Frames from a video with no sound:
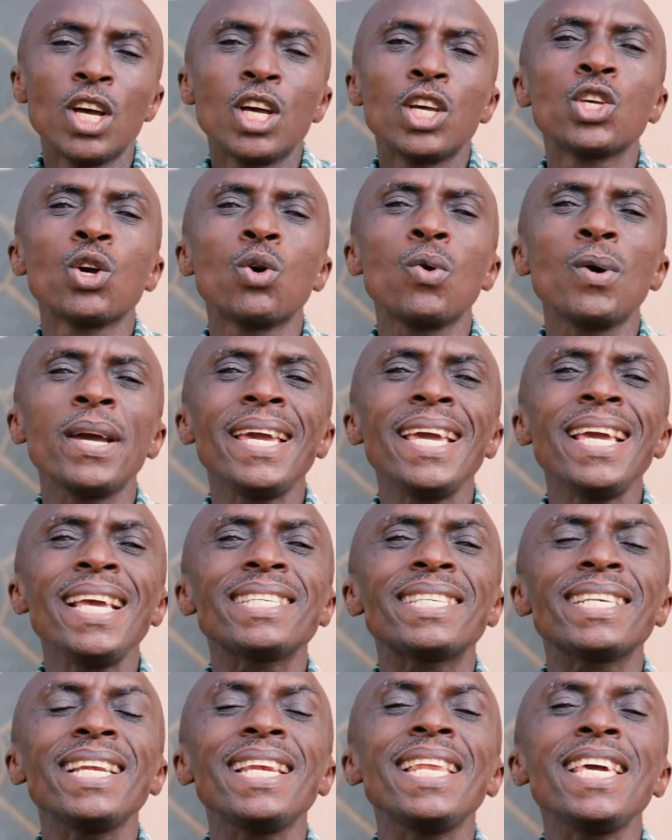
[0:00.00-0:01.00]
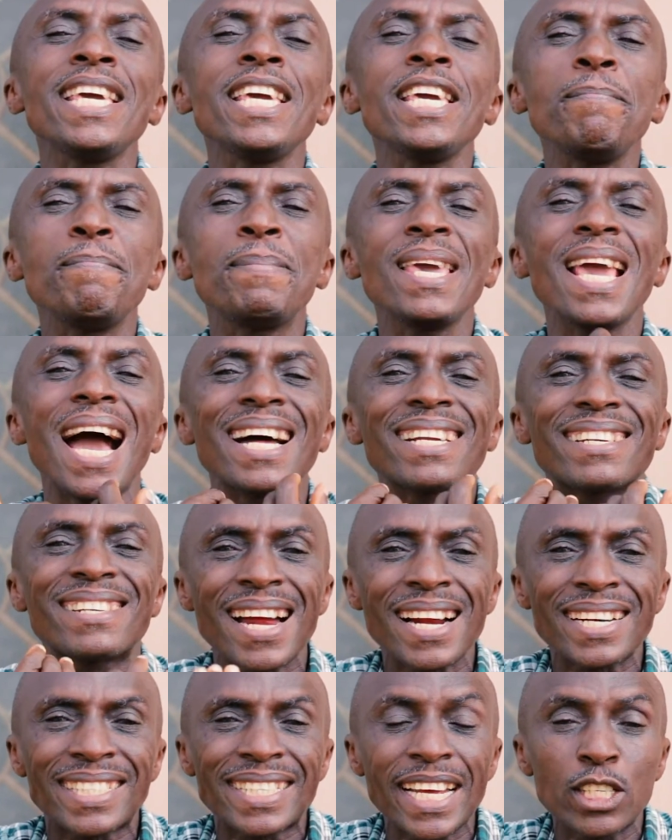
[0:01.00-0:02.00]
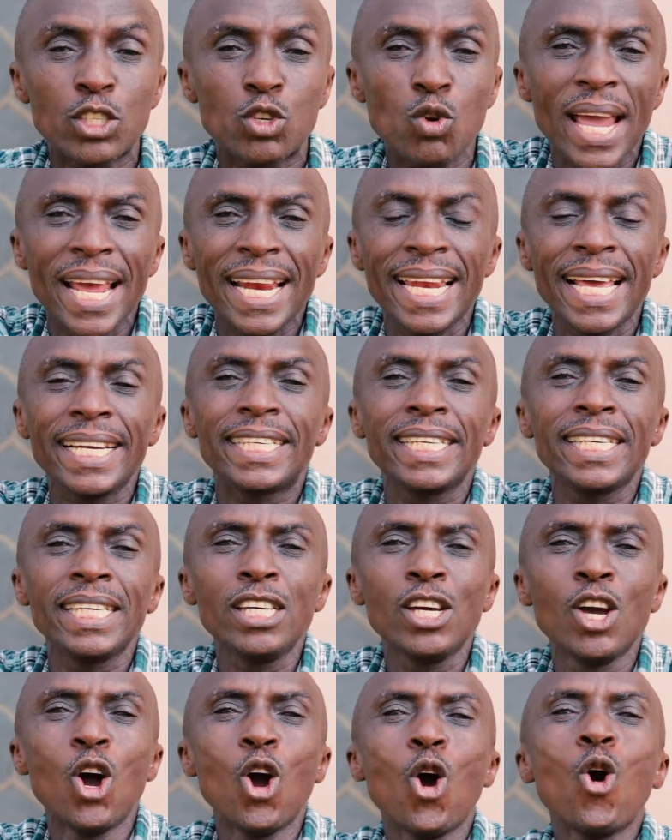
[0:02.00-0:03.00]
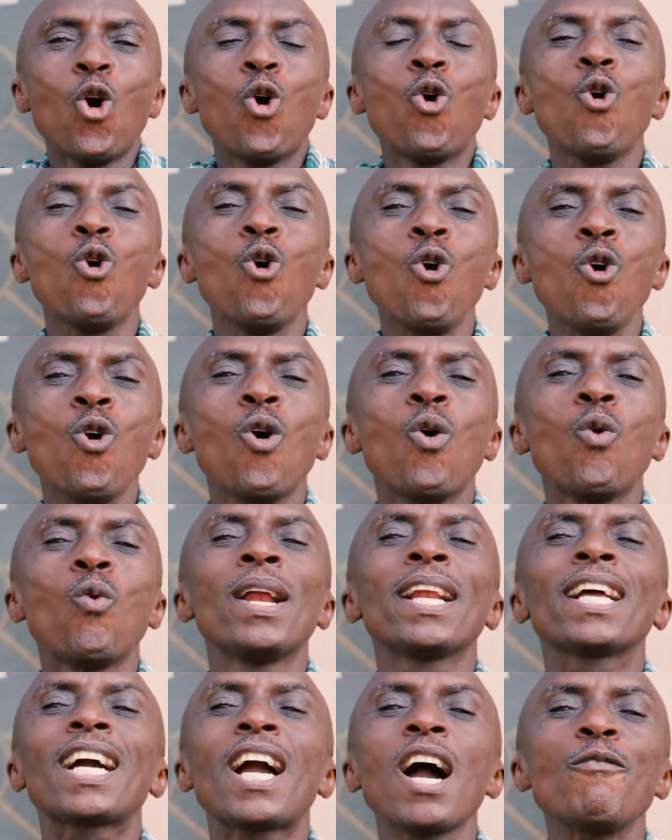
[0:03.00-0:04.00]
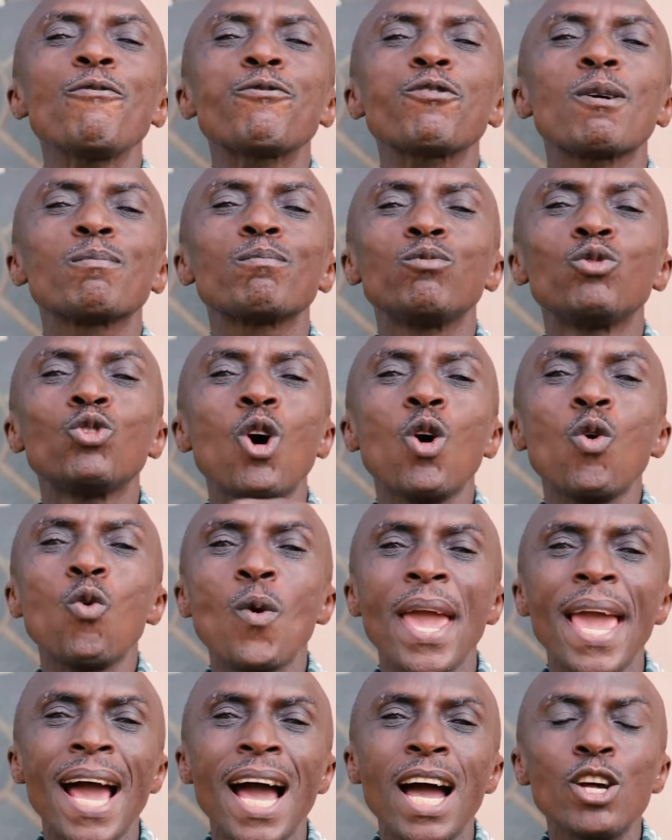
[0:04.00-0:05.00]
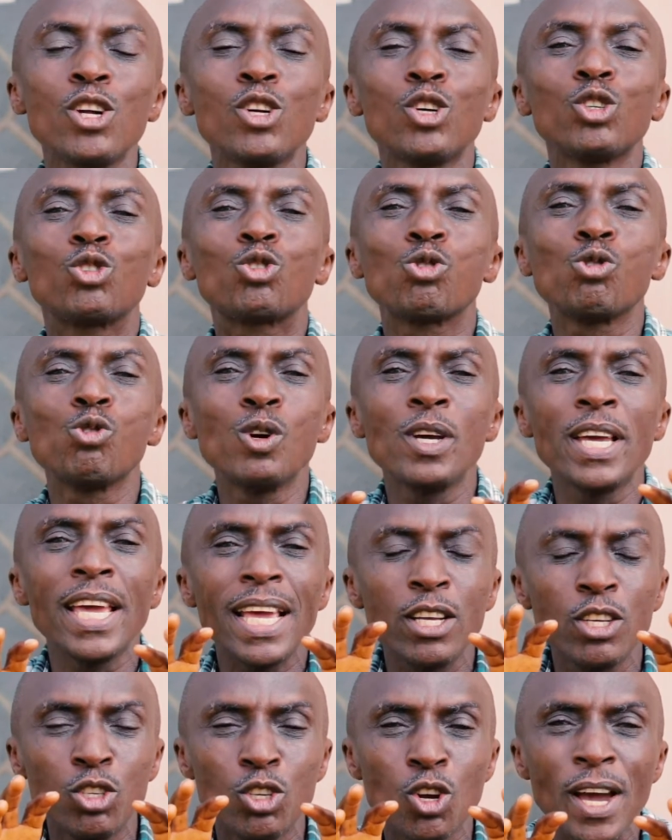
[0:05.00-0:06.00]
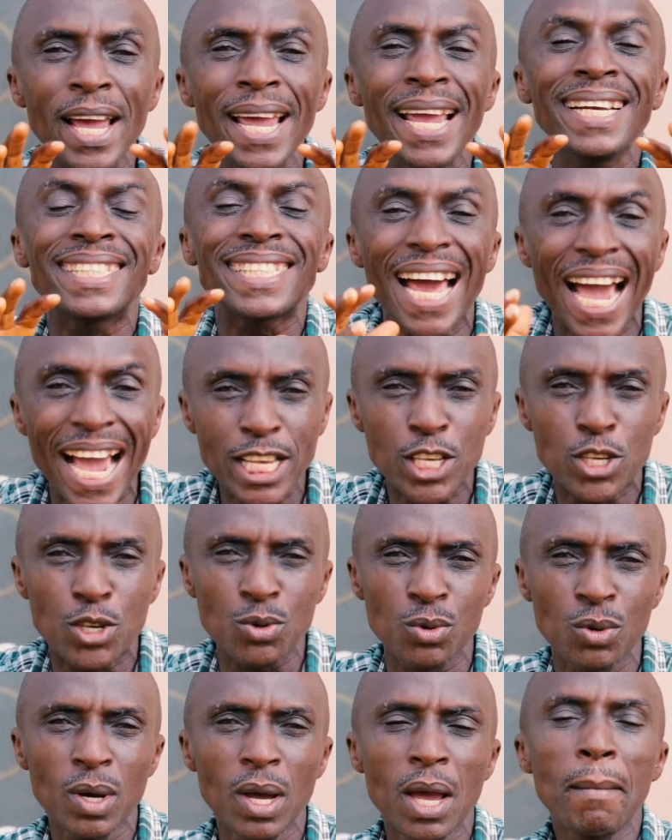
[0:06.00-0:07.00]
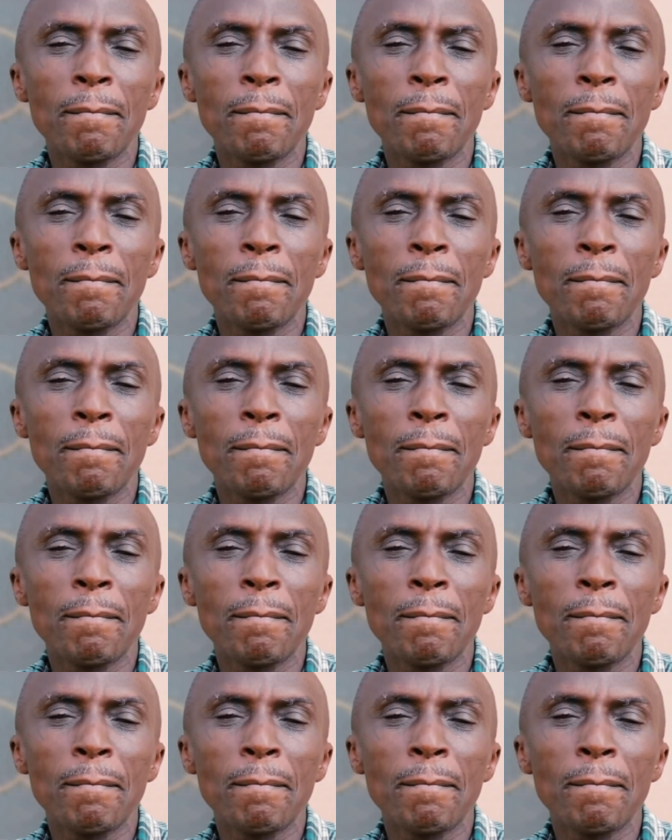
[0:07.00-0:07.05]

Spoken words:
you will easily be attracted to a lady who will come from nowhere to, entice you.